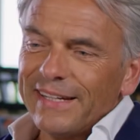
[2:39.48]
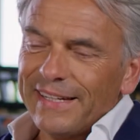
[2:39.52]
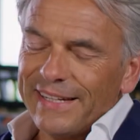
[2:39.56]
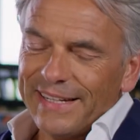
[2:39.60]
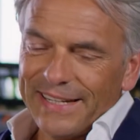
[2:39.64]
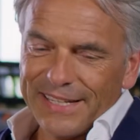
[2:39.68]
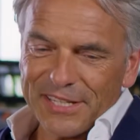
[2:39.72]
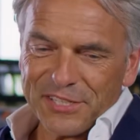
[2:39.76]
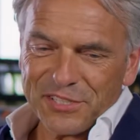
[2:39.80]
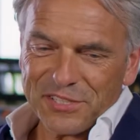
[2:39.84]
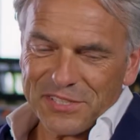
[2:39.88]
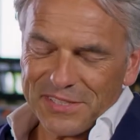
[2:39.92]

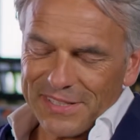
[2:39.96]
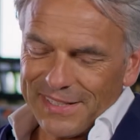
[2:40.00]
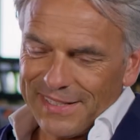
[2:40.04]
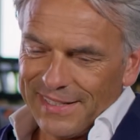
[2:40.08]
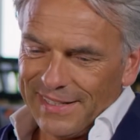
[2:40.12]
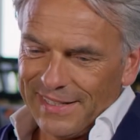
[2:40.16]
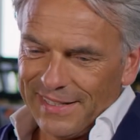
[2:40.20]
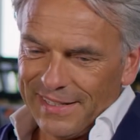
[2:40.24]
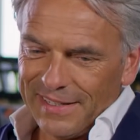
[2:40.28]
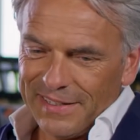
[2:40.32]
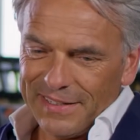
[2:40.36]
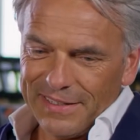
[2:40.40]
it's
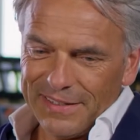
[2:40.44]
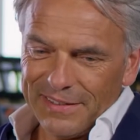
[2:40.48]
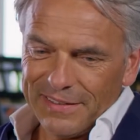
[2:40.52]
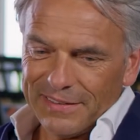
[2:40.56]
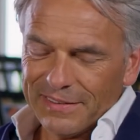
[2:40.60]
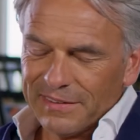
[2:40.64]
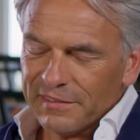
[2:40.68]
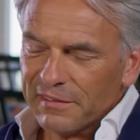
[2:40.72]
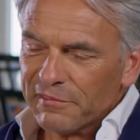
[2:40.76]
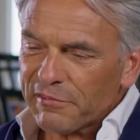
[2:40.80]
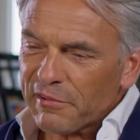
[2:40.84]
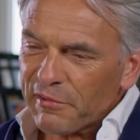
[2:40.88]

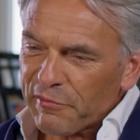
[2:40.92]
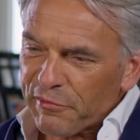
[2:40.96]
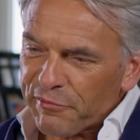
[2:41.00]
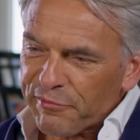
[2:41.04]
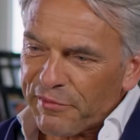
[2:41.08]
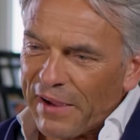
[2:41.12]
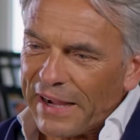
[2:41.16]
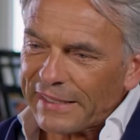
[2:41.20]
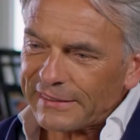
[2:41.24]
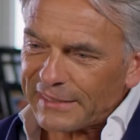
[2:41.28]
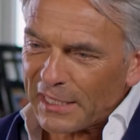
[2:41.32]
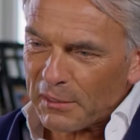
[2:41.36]

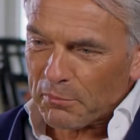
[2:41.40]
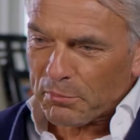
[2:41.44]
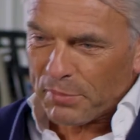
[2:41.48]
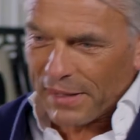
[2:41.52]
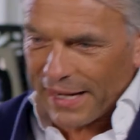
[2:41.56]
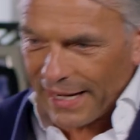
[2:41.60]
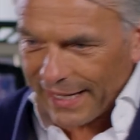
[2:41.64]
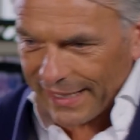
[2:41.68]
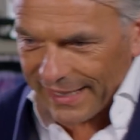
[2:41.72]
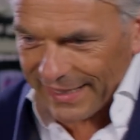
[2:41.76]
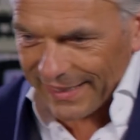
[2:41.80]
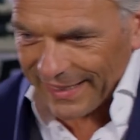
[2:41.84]
fighting
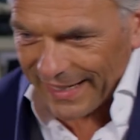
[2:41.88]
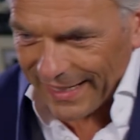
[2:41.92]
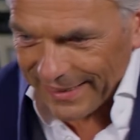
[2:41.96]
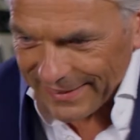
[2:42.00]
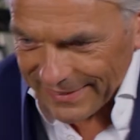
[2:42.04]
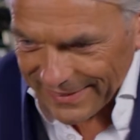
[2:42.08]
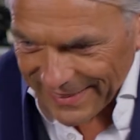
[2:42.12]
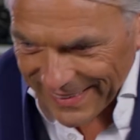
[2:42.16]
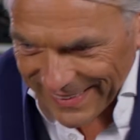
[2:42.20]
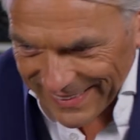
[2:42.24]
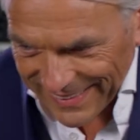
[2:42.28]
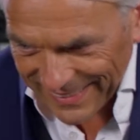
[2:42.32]
back
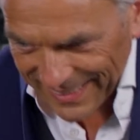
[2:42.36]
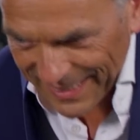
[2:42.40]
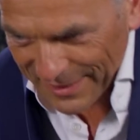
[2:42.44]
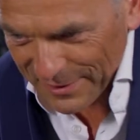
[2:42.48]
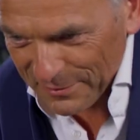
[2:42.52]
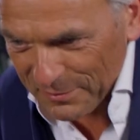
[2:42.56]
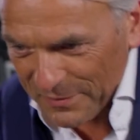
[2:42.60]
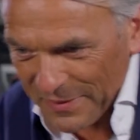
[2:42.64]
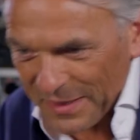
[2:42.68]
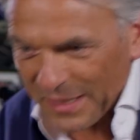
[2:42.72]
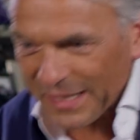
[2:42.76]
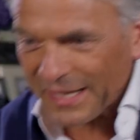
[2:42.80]

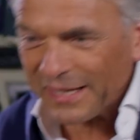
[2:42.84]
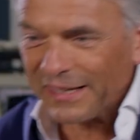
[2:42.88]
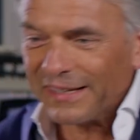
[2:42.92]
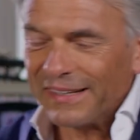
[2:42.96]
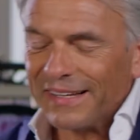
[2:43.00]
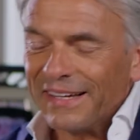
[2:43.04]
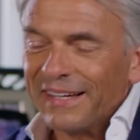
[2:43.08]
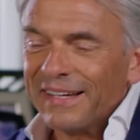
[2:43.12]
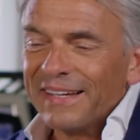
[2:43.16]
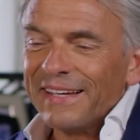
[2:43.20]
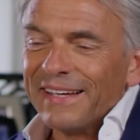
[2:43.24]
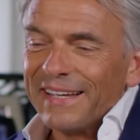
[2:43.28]
and
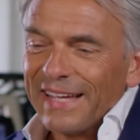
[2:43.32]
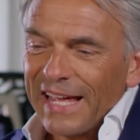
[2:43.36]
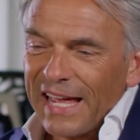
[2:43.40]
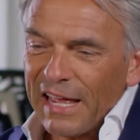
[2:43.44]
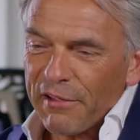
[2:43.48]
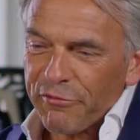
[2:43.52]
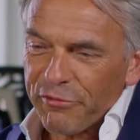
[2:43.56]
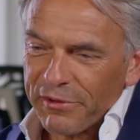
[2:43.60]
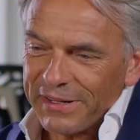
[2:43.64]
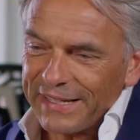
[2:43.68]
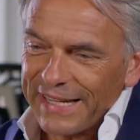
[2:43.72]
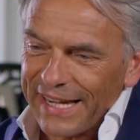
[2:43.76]
making
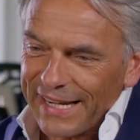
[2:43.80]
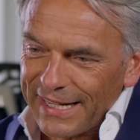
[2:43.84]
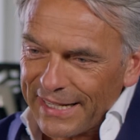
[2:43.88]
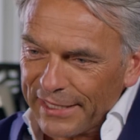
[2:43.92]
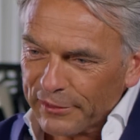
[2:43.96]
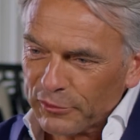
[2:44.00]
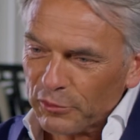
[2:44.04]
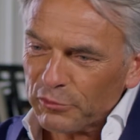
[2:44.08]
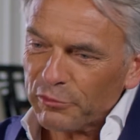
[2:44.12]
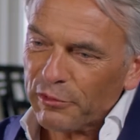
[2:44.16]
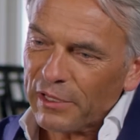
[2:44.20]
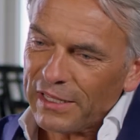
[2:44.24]
everyday
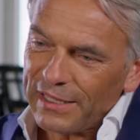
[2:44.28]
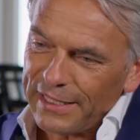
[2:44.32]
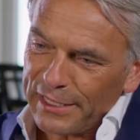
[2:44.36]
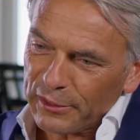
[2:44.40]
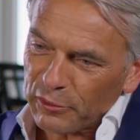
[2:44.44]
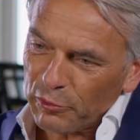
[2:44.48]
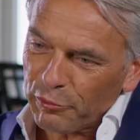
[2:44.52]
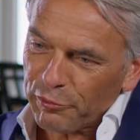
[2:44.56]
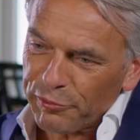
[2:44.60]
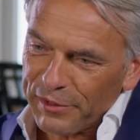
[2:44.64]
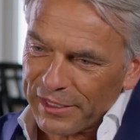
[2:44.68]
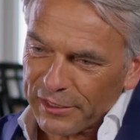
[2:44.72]

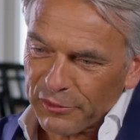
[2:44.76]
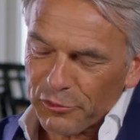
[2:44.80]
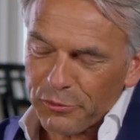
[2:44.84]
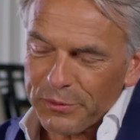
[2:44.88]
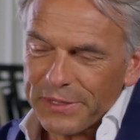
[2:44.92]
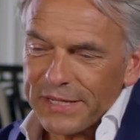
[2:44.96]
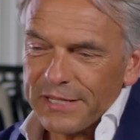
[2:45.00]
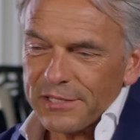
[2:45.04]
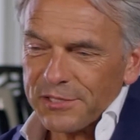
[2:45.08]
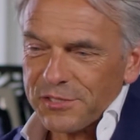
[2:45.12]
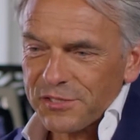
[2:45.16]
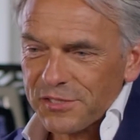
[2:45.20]
little
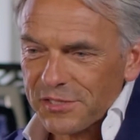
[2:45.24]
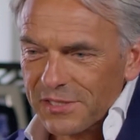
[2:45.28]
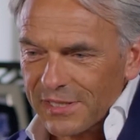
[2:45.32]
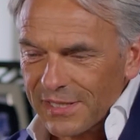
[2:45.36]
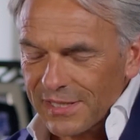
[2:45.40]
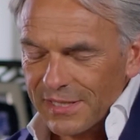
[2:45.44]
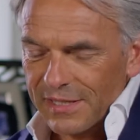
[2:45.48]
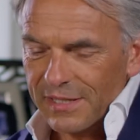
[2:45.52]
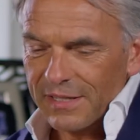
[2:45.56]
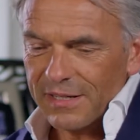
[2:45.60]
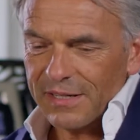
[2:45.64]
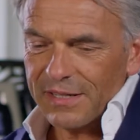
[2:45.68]
victories.
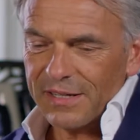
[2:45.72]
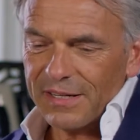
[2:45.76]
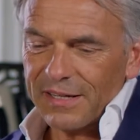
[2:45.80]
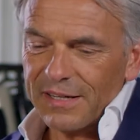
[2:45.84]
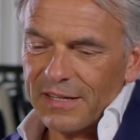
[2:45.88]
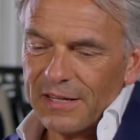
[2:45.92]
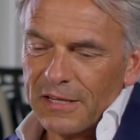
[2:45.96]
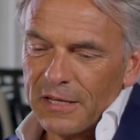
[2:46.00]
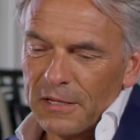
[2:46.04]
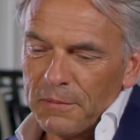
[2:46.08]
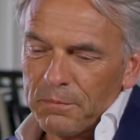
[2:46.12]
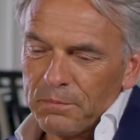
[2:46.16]

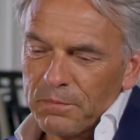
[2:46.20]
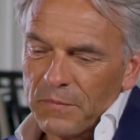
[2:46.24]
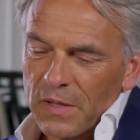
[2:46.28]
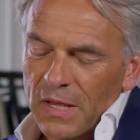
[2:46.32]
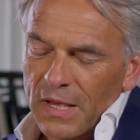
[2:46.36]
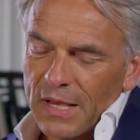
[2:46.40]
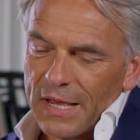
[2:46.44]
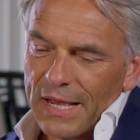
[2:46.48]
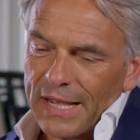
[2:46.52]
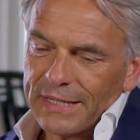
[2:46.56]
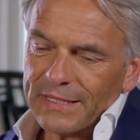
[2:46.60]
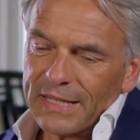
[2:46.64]
And
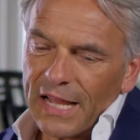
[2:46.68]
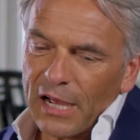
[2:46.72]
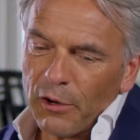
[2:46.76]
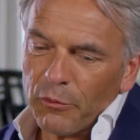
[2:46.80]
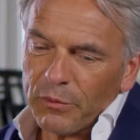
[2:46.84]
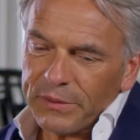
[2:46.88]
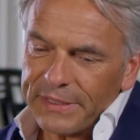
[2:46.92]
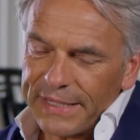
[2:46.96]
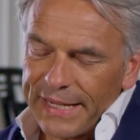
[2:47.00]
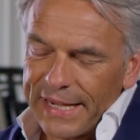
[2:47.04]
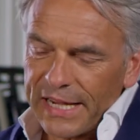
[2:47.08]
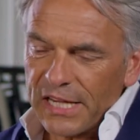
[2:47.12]

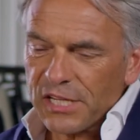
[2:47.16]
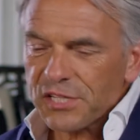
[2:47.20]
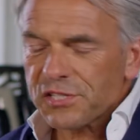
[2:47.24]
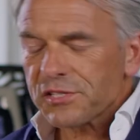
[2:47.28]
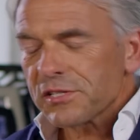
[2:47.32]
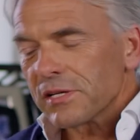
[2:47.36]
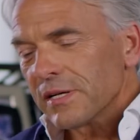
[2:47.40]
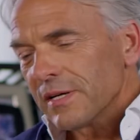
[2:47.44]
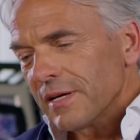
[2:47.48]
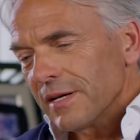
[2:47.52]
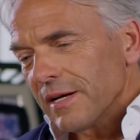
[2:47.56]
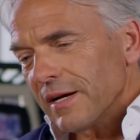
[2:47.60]

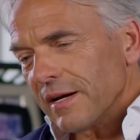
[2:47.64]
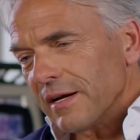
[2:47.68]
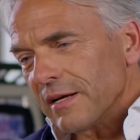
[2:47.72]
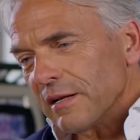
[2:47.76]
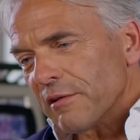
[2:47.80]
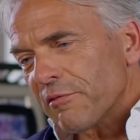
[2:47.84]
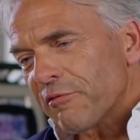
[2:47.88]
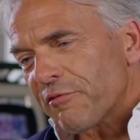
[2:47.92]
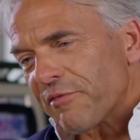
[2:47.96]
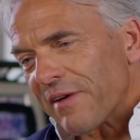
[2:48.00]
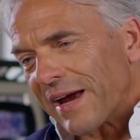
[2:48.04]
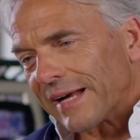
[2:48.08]
nowadays,
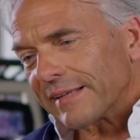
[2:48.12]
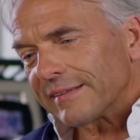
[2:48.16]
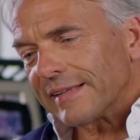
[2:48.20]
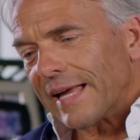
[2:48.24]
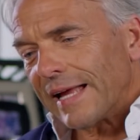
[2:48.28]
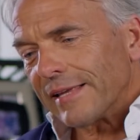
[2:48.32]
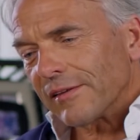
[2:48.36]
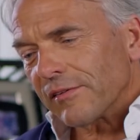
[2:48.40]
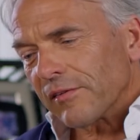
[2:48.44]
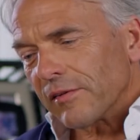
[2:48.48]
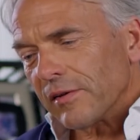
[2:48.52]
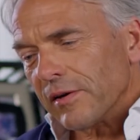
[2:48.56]
the fact
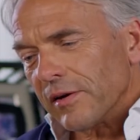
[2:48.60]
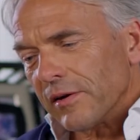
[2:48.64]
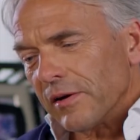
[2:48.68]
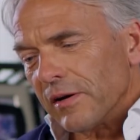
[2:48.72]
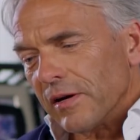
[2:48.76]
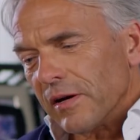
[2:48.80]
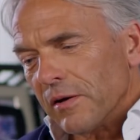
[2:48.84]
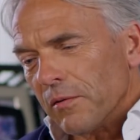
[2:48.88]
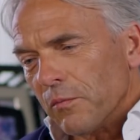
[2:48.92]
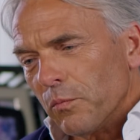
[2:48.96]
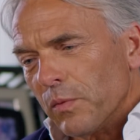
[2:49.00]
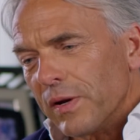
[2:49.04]
that
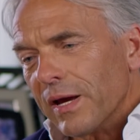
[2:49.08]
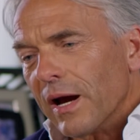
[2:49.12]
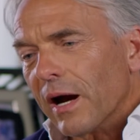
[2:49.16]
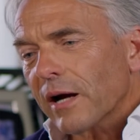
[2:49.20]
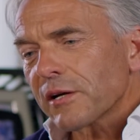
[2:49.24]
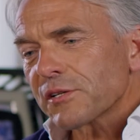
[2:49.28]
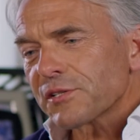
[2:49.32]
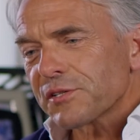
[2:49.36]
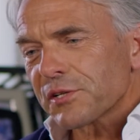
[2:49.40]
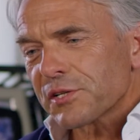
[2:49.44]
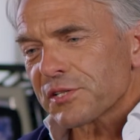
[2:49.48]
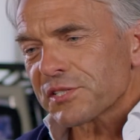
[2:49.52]
we
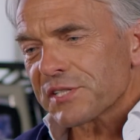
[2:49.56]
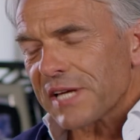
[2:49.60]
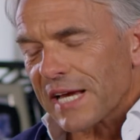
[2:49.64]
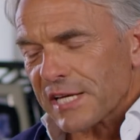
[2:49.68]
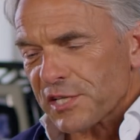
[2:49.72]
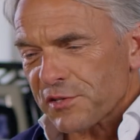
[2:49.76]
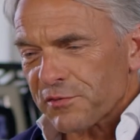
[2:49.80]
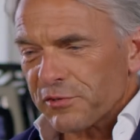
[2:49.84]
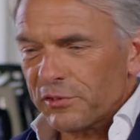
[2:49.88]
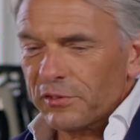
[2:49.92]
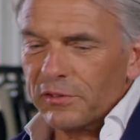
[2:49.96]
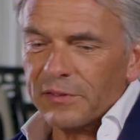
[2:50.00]
are
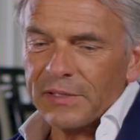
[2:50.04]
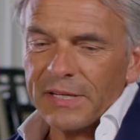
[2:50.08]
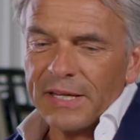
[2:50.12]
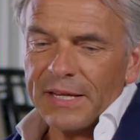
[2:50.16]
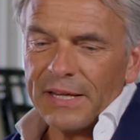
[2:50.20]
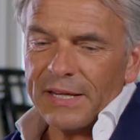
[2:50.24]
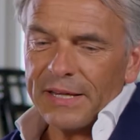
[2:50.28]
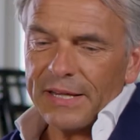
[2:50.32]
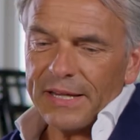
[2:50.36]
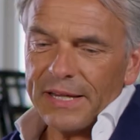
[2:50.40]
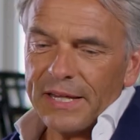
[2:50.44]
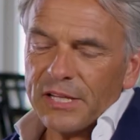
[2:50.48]
successful
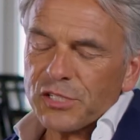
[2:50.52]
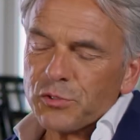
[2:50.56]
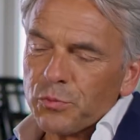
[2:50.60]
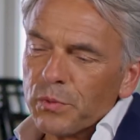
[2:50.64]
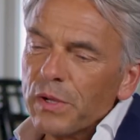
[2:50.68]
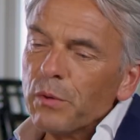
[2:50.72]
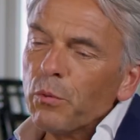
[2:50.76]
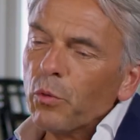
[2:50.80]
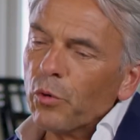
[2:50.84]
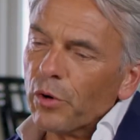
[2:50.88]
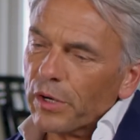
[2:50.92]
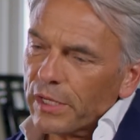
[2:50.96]
is
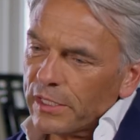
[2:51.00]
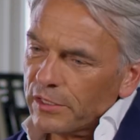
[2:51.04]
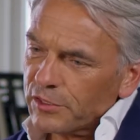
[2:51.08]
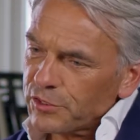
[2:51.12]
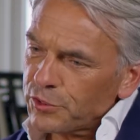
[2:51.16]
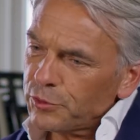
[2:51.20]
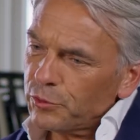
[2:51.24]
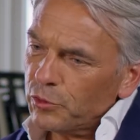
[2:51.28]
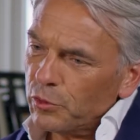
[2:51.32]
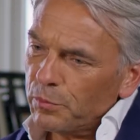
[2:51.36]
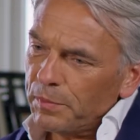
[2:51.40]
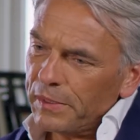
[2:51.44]
rewarding
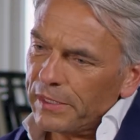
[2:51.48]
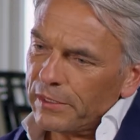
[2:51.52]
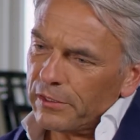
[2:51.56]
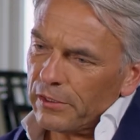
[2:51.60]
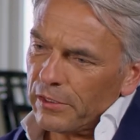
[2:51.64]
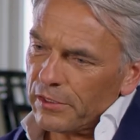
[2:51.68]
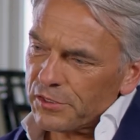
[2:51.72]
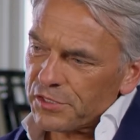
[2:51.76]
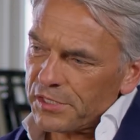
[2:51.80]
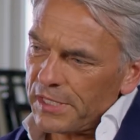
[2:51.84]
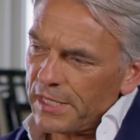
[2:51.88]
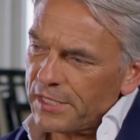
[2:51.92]
too,
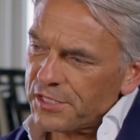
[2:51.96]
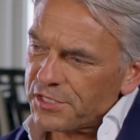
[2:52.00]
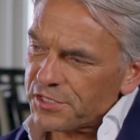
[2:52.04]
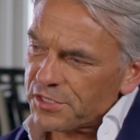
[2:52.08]
because